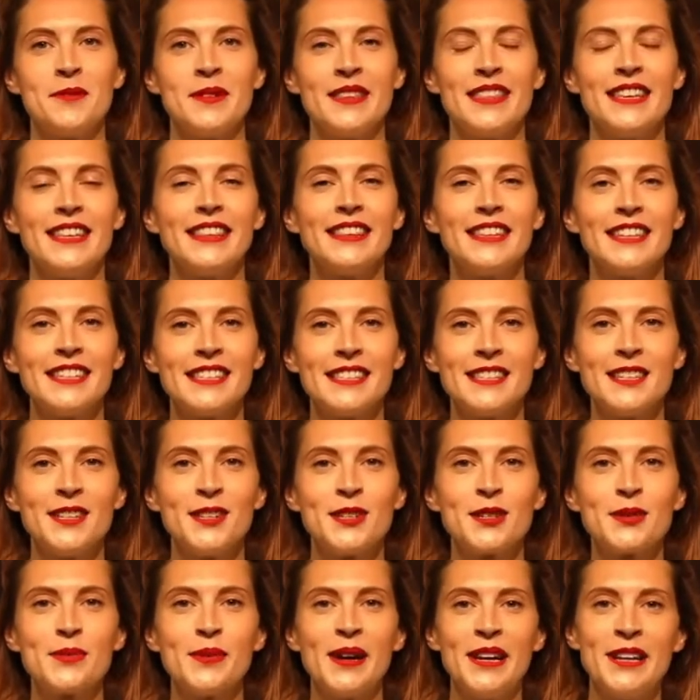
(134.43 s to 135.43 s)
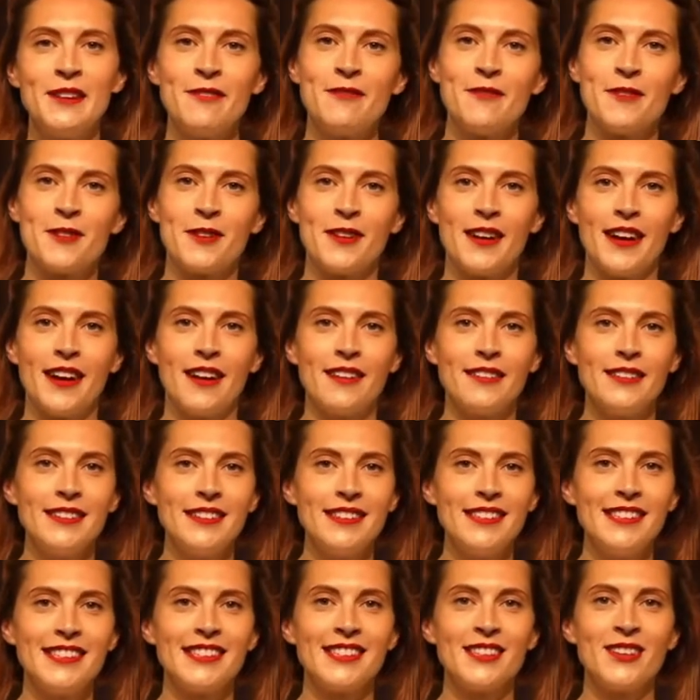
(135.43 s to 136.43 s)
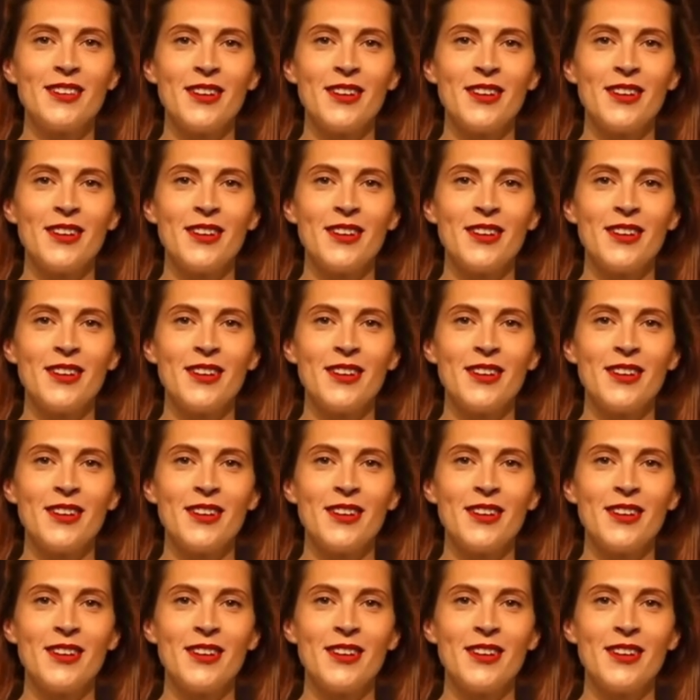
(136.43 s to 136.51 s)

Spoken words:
Within less than 24 hours,